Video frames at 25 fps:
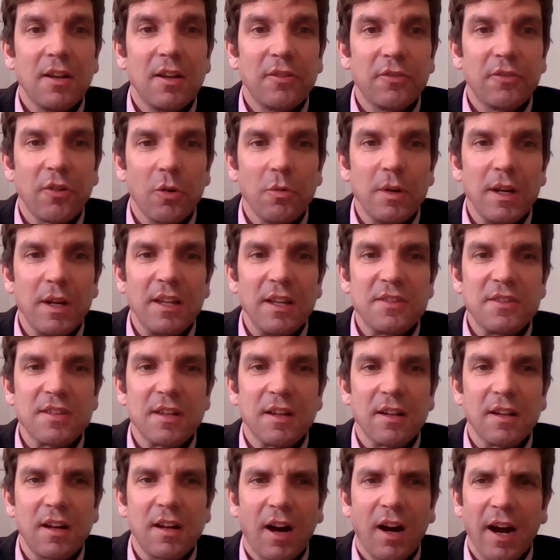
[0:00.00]
So
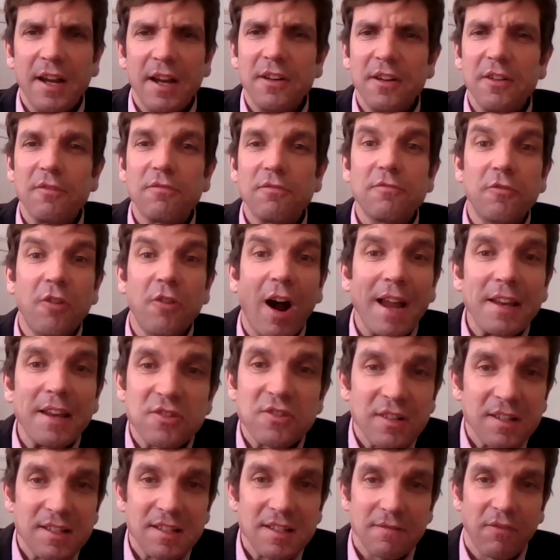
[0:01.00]
it's a kind of
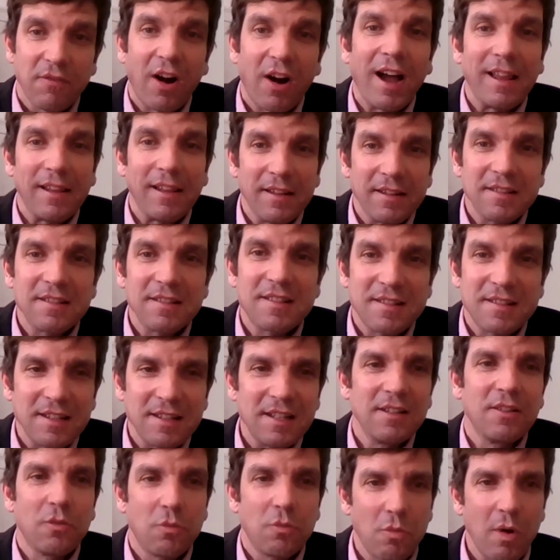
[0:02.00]
righteous violence
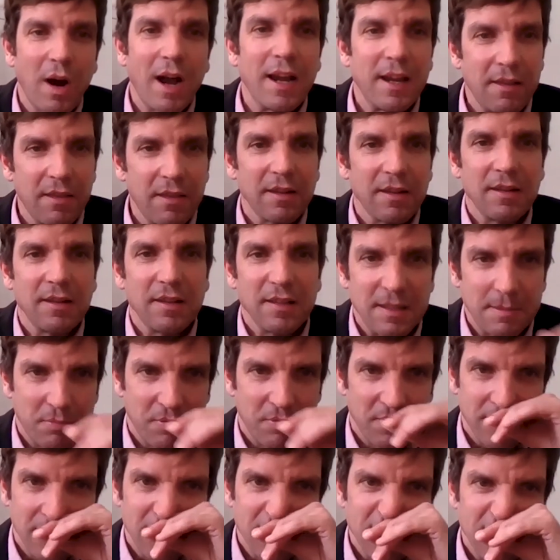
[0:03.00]
in the way that it's
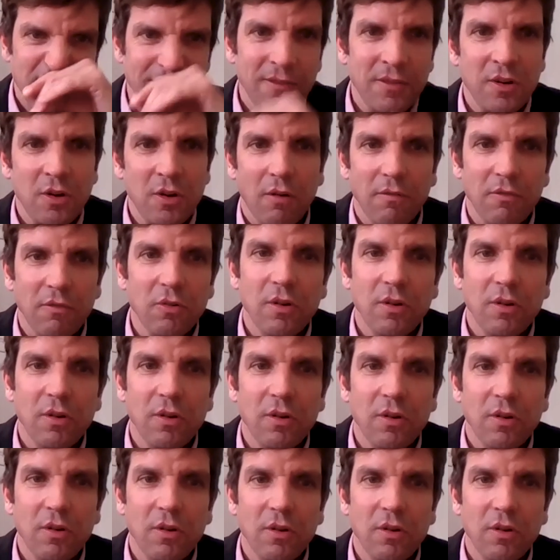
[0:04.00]
presented in the novel.